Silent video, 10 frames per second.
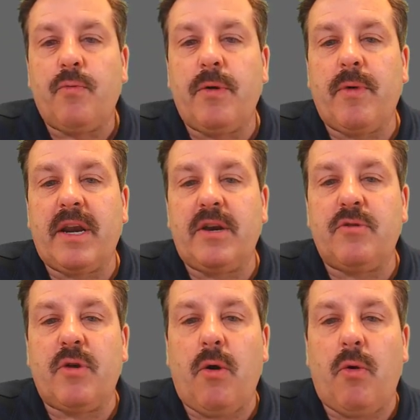We wanna
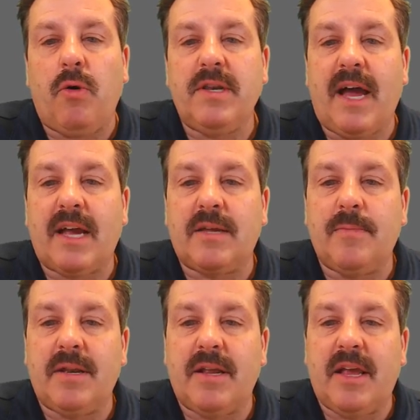do the whole
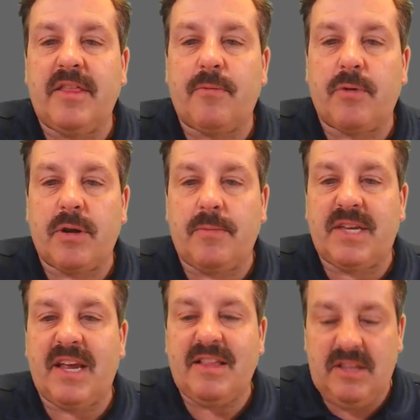document and then we're gonna
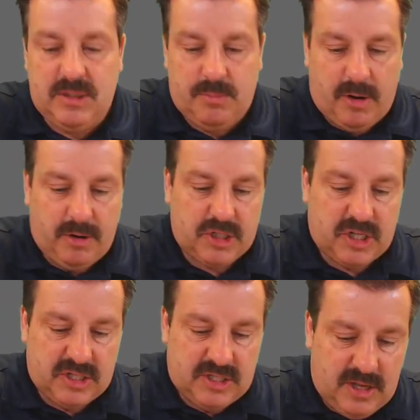take these
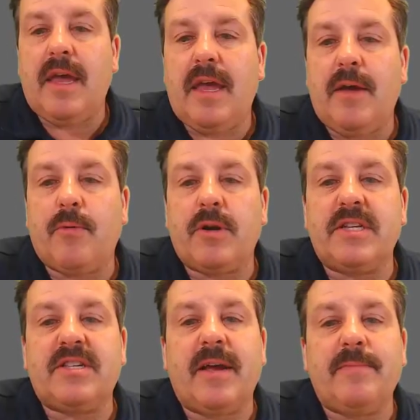margins and we're
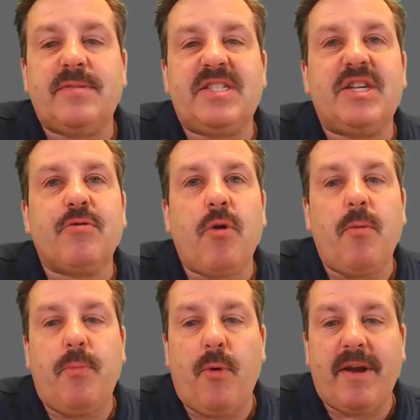gonna type
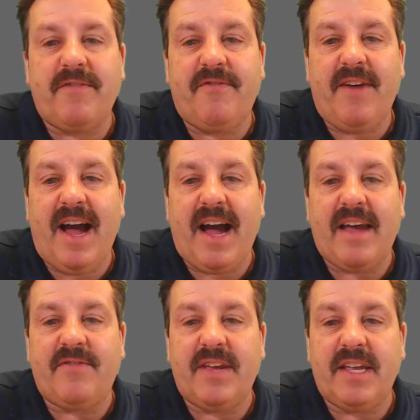
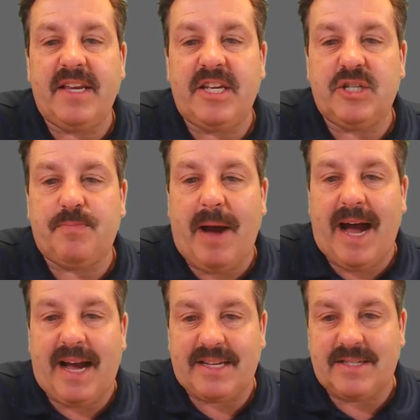0.5 in each
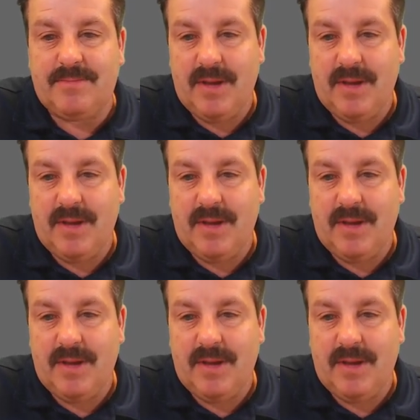box.